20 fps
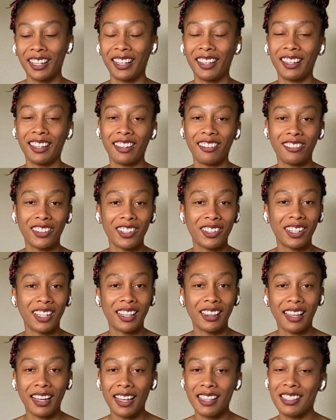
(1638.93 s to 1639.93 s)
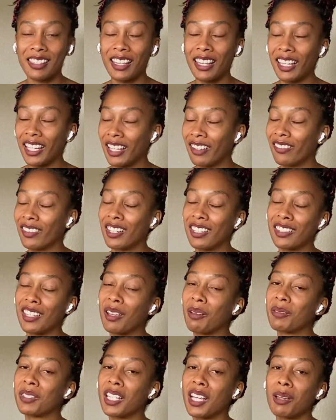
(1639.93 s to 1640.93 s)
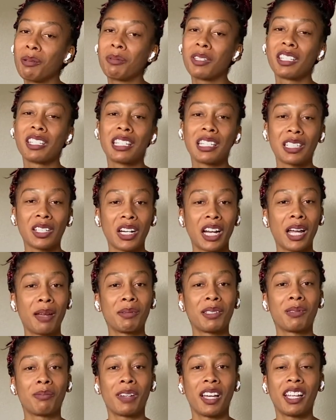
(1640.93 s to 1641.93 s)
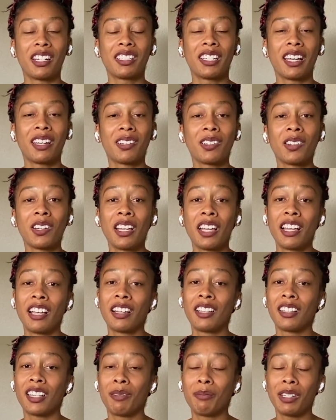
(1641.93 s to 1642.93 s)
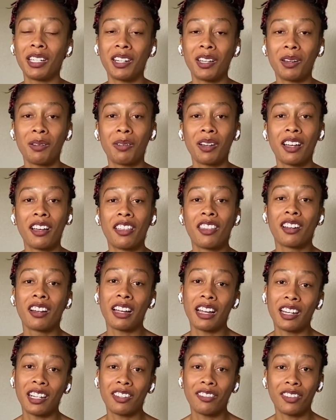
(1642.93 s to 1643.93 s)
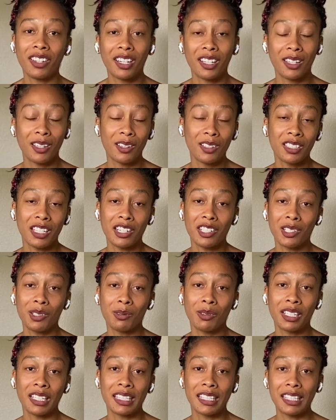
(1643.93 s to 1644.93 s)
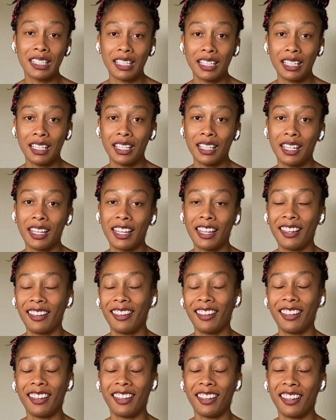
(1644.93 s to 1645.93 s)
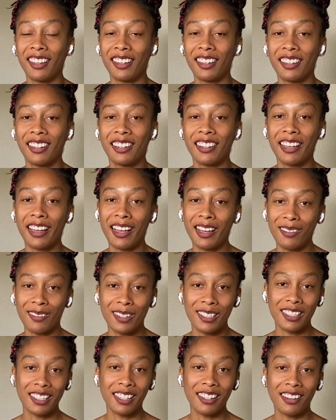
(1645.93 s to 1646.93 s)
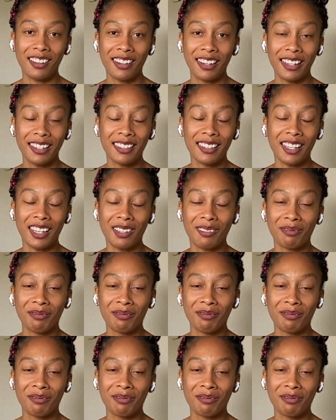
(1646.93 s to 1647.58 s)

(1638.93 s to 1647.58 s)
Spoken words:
If you did, like I said, give it a thumbs up, subscribe to my channel, let me know what other kind of videos that you want to see, and I will see y'all next time.